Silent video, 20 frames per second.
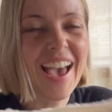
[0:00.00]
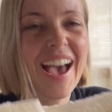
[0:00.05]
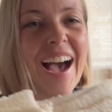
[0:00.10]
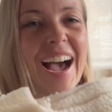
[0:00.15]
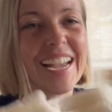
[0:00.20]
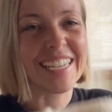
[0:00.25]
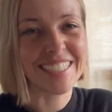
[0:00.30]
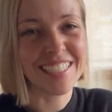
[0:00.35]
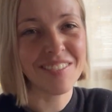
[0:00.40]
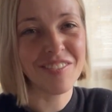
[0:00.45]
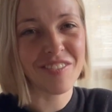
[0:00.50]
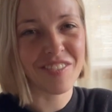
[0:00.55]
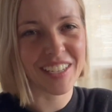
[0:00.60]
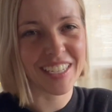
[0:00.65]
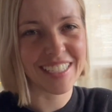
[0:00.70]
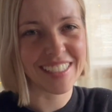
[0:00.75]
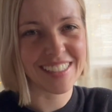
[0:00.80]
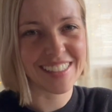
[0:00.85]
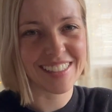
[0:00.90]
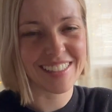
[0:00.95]
I did
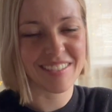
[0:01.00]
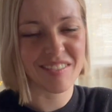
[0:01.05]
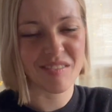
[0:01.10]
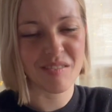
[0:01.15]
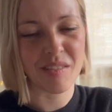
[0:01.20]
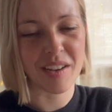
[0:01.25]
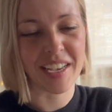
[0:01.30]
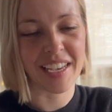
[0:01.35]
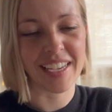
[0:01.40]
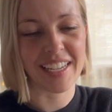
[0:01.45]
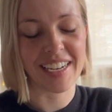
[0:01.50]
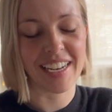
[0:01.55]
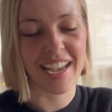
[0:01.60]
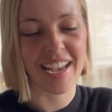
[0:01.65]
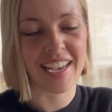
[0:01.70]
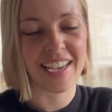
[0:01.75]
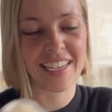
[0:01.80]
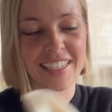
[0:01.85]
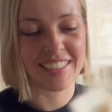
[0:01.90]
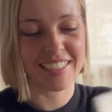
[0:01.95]
fix what
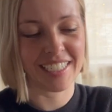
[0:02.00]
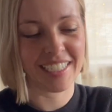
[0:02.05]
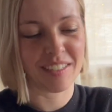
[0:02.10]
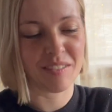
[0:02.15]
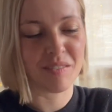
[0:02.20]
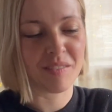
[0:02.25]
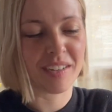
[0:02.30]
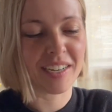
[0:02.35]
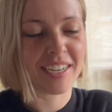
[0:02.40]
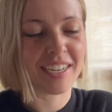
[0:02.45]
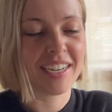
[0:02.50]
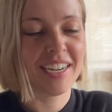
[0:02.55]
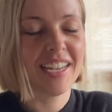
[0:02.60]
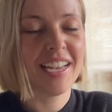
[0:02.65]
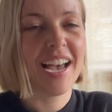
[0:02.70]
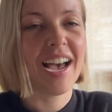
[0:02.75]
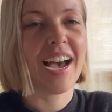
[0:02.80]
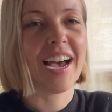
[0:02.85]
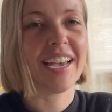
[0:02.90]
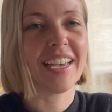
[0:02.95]
I had done where
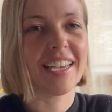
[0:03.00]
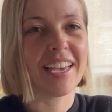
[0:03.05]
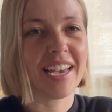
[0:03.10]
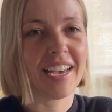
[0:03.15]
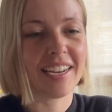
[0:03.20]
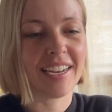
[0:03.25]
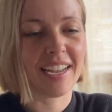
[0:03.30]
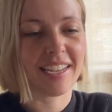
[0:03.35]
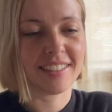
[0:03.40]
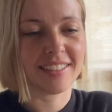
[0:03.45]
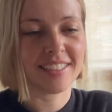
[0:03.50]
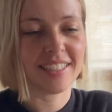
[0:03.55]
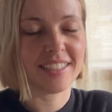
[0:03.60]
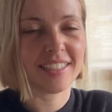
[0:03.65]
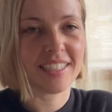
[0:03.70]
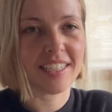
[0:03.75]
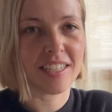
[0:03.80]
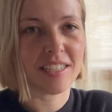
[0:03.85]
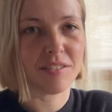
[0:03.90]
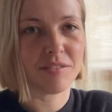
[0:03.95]
I had
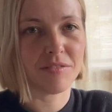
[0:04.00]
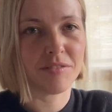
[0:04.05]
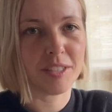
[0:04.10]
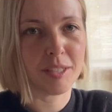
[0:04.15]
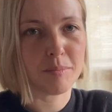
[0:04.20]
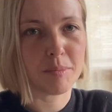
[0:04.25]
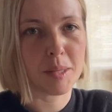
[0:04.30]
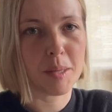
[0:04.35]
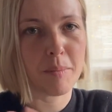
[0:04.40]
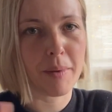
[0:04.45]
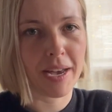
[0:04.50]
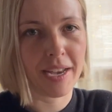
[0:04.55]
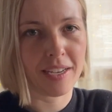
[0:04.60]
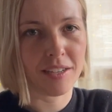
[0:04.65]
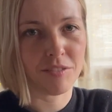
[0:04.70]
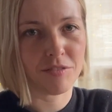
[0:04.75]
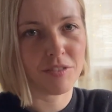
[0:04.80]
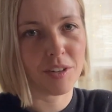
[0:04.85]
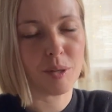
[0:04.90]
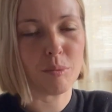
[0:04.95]
accidentally flipped the back
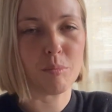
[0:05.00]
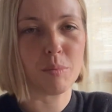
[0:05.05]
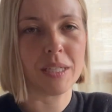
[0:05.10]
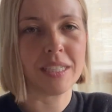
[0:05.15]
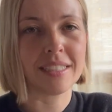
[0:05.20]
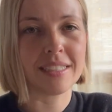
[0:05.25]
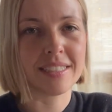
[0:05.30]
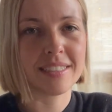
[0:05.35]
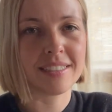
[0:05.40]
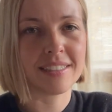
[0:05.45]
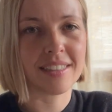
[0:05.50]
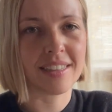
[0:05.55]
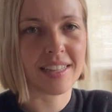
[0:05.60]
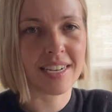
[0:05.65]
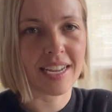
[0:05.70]
and front pieces and then